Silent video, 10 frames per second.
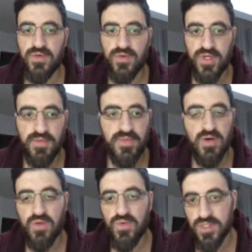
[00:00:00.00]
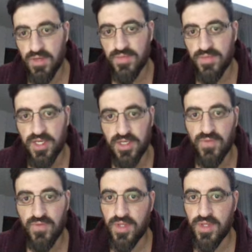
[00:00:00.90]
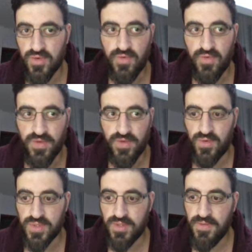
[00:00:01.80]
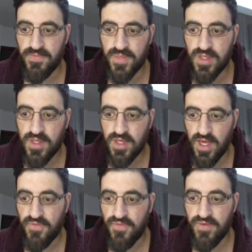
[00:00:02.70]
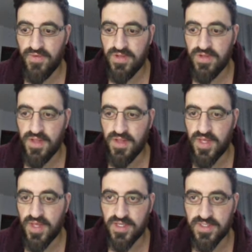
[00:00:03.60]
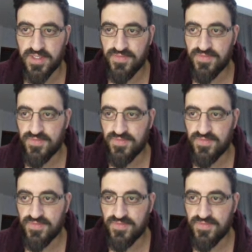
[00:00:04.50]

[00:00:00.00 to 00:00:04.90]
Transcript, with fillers: so you can be always updated with the new videos have fun and thanks